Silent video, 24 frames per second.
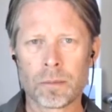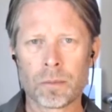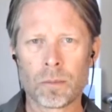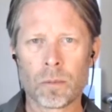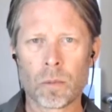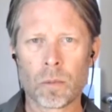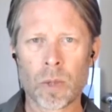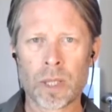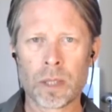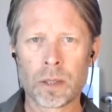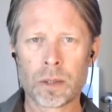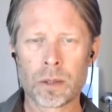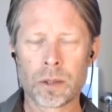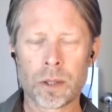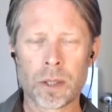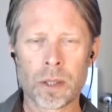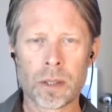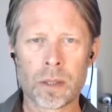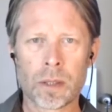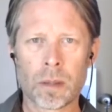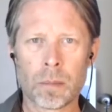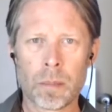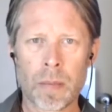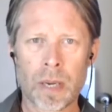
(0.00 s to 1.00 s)
which
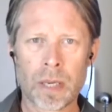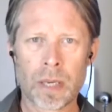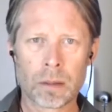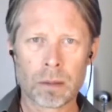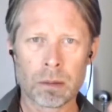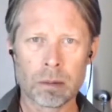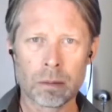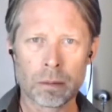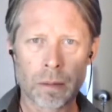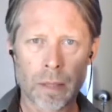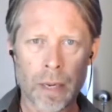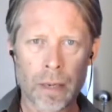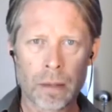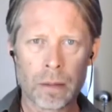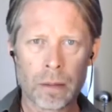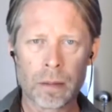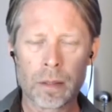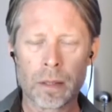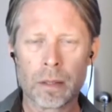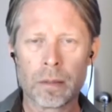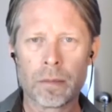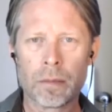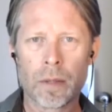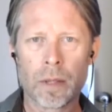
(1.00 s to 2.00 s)
is a mental
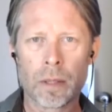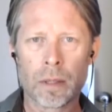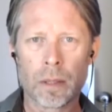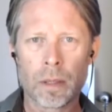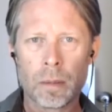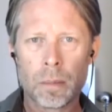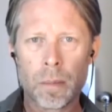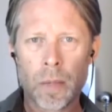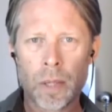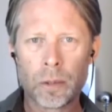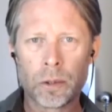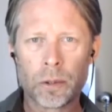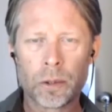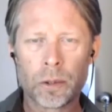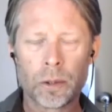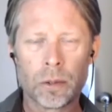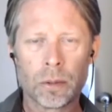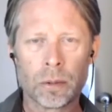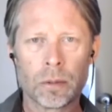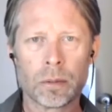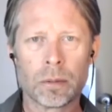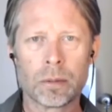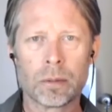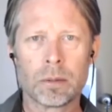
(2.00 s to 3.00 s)
narrative and an
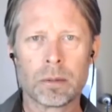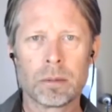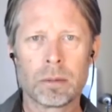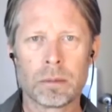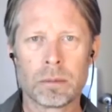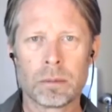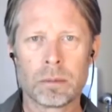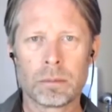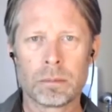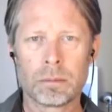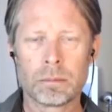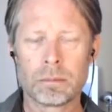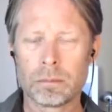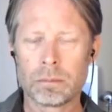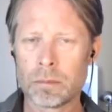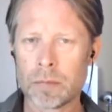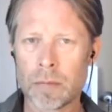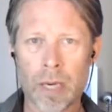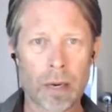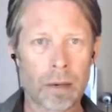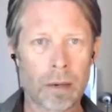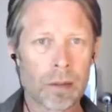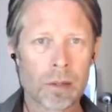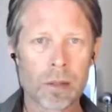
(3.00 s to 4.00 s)
emotional
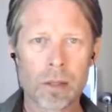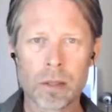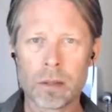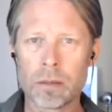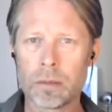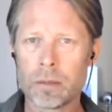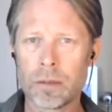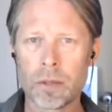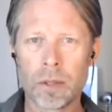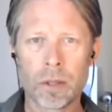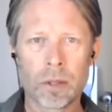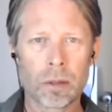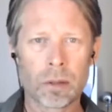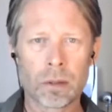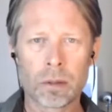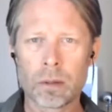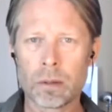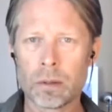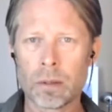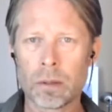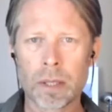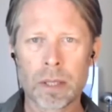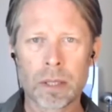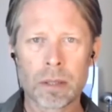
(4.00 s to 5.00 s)
narrative, you could
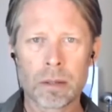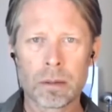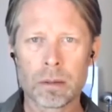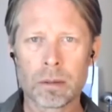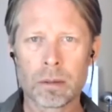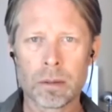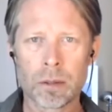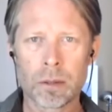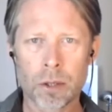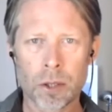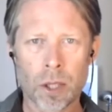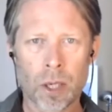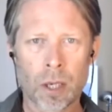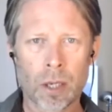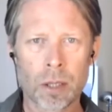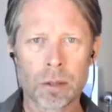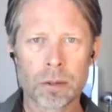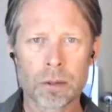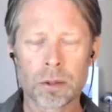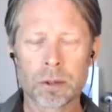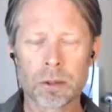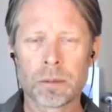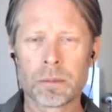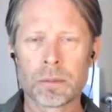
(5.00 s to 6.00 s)
call it, charge,